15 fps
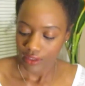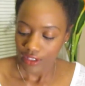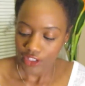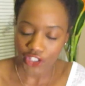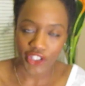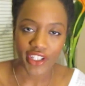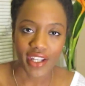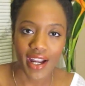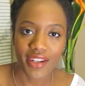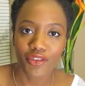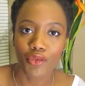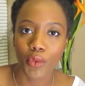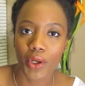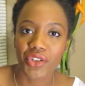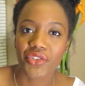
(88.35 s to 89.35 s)
So you're kind
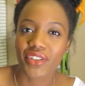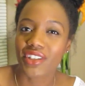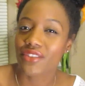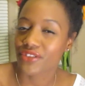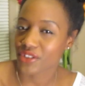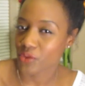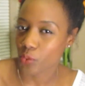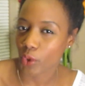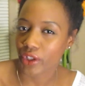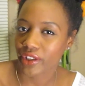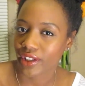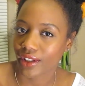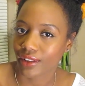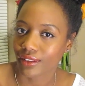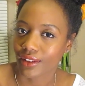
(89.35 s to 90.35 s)
of wondering if it's
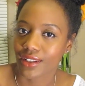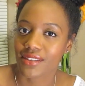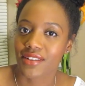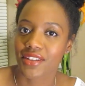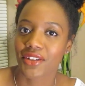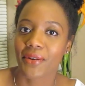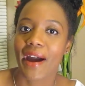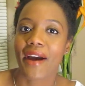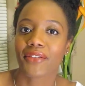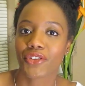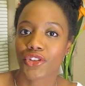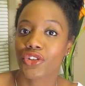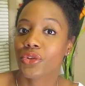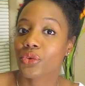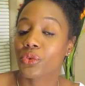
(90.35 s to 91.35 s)
working until after
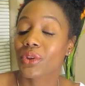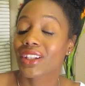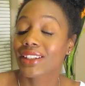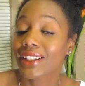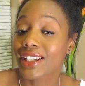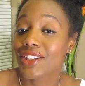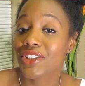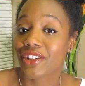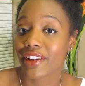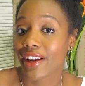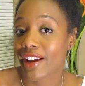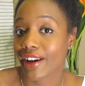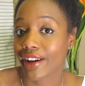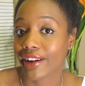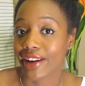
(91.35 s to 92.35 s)
you clean your
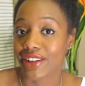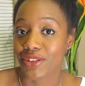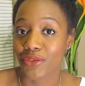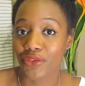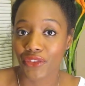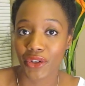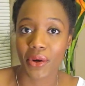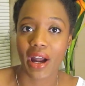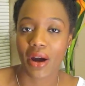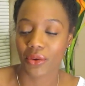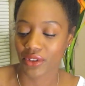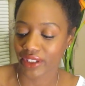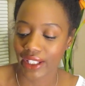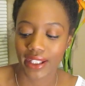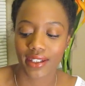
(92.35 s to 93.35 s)
hair and you feel how
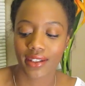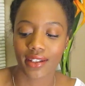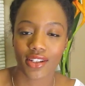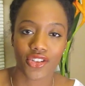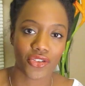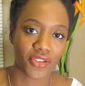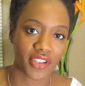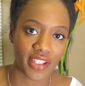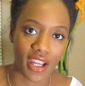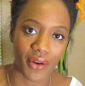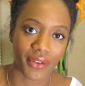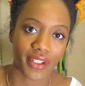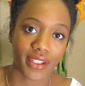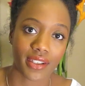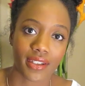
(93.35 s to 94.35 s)
clean it is, you see how
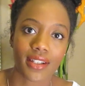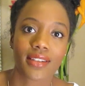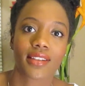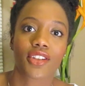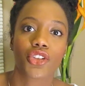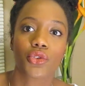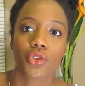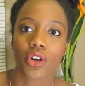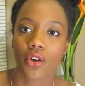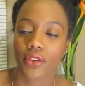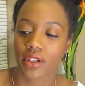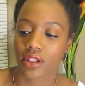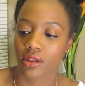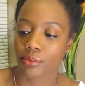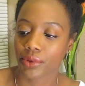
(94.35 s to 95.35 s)
clean it is, then you know that
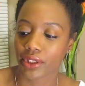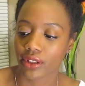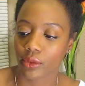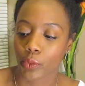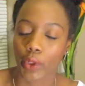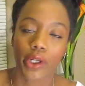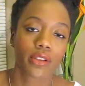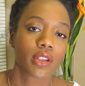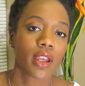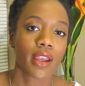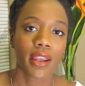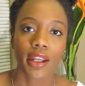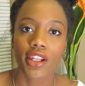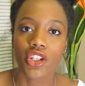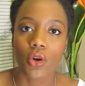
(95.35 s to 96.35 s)
it completely worked.
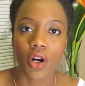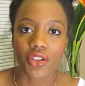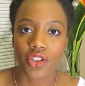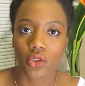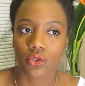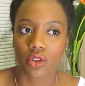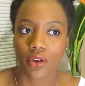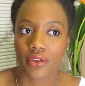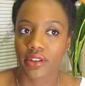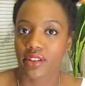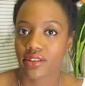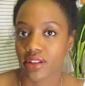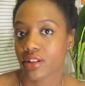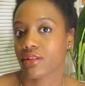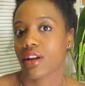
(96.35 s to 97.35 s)
And you also know that
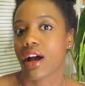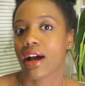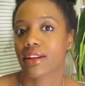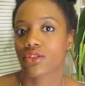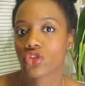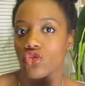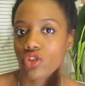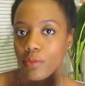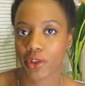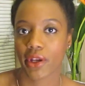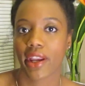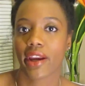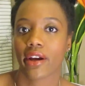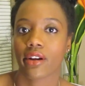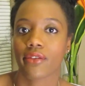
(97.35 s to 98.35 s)
it did not strip your
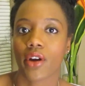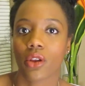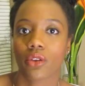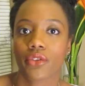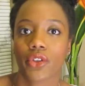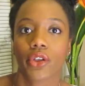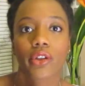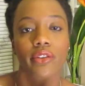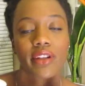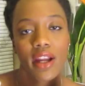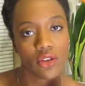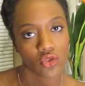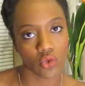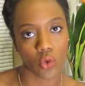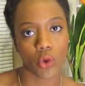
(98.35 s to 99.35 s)
hair of all of your
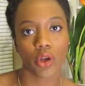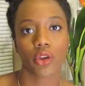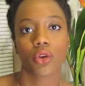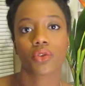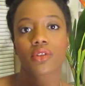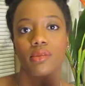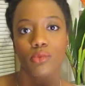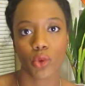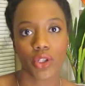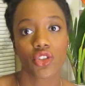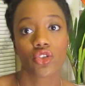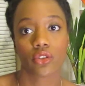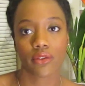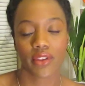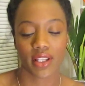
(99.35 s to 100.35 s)
natural oils and
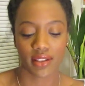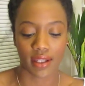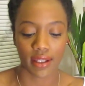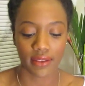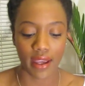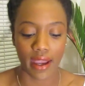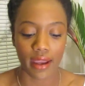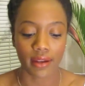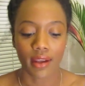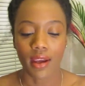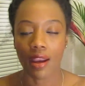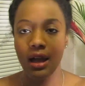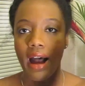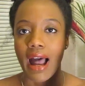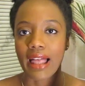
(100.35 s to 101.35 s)
moisture and things like that.
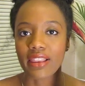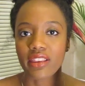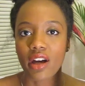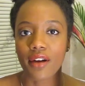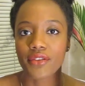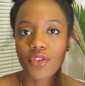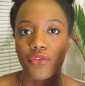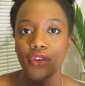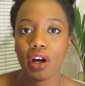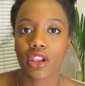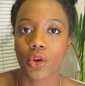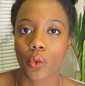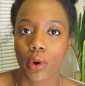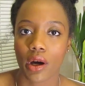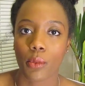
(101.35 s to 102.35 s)
I love to
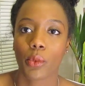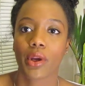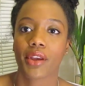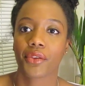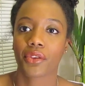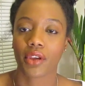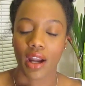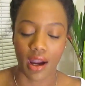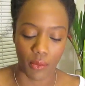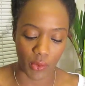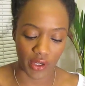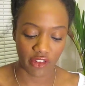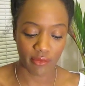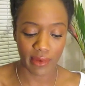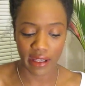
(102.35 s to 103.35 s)
follow up with
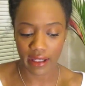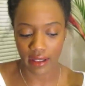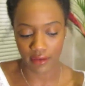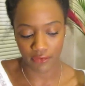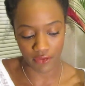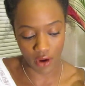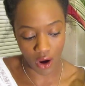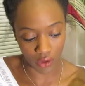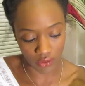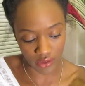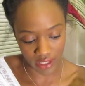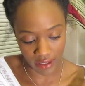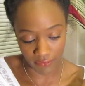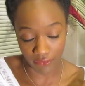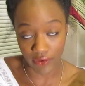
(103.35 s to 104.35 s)
one of my
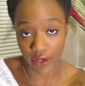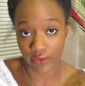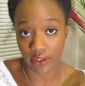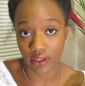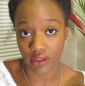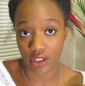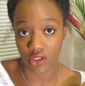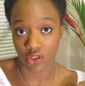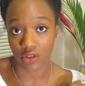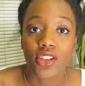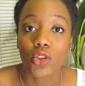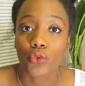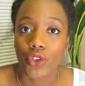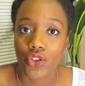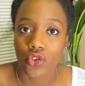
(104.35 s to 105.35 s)
all-time favorite conditioners,
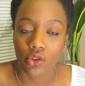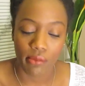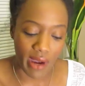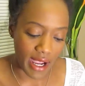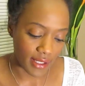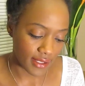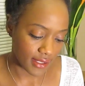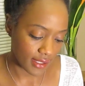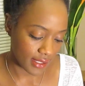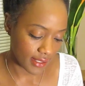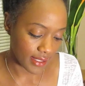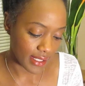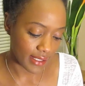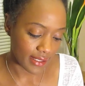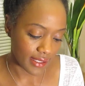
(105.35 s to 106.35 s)
Original Moxie's
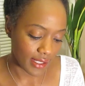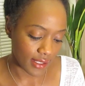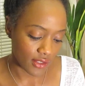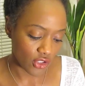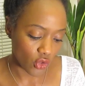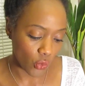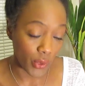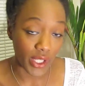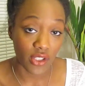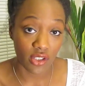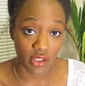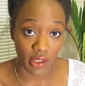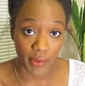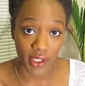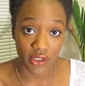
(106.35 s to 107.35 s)
Intense Quench
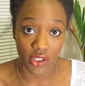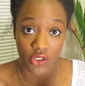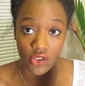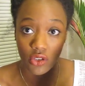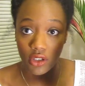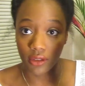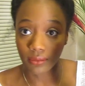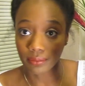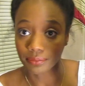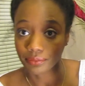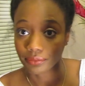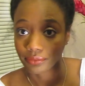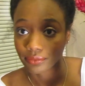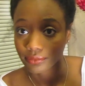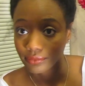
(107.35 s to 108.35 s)
Deep Conditioner.
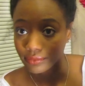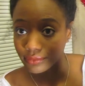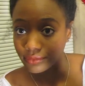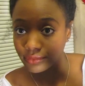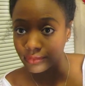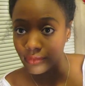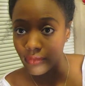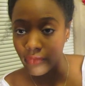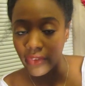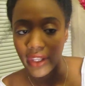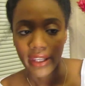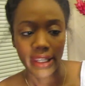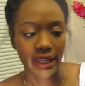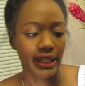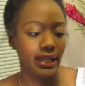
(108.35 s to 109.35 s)

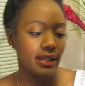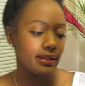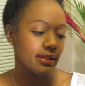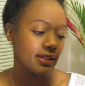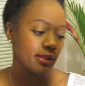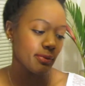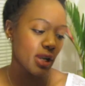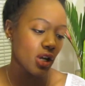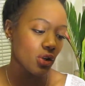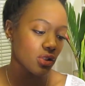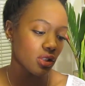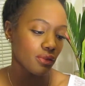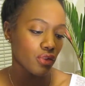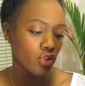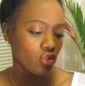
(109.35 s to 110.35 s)
It smells
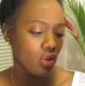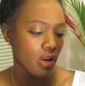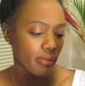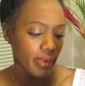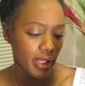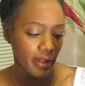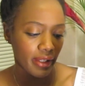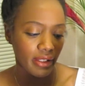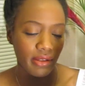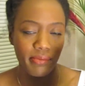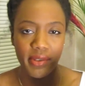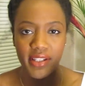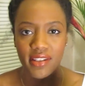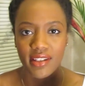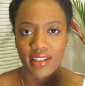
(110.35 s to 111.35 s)
of strawberry and
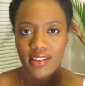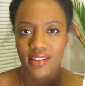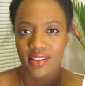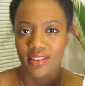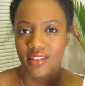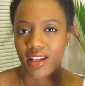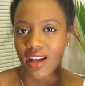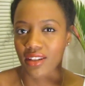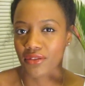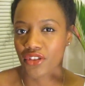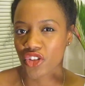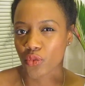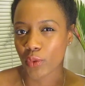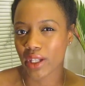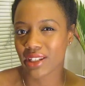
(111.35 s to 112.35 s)
hibiscus. It's kind of
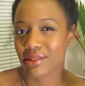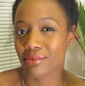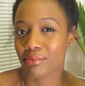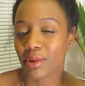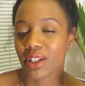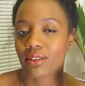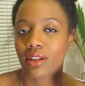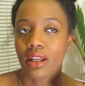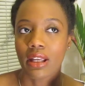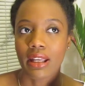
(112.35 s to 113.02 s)
sweet, but